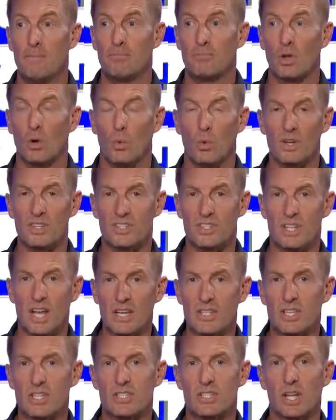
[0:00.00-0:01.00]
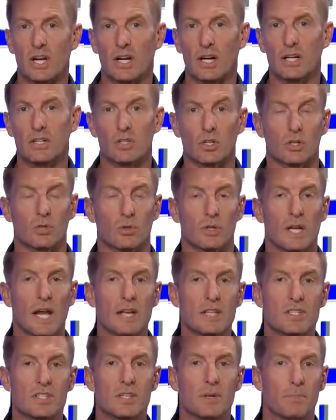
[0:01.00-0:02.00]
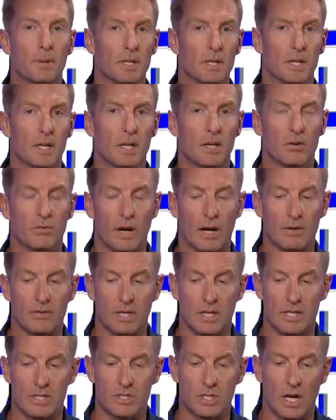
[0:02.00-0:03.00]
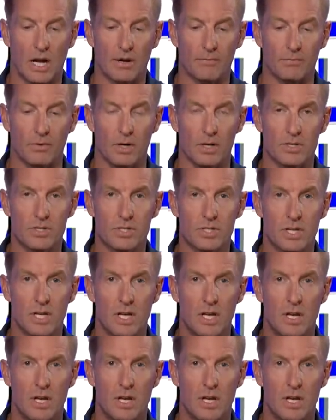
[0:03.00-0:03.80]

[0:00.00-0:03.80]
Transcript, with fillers: was necessary to create stability around his conference.